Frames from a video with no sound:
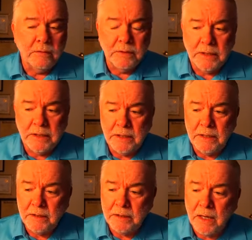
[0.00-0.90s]

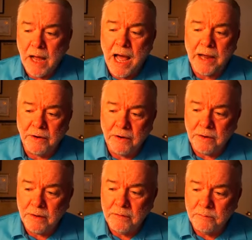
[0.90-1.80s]
the honor
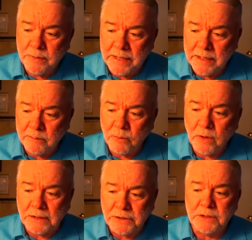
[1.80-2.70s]
of being
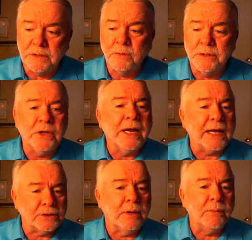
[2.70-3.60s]
present when you
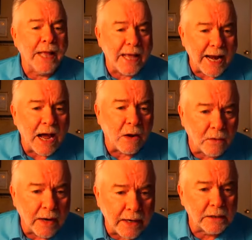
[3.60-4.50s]
got some of that out,
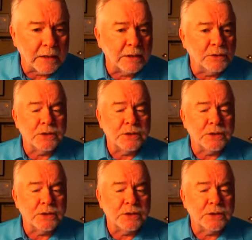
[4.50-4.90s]
right? Because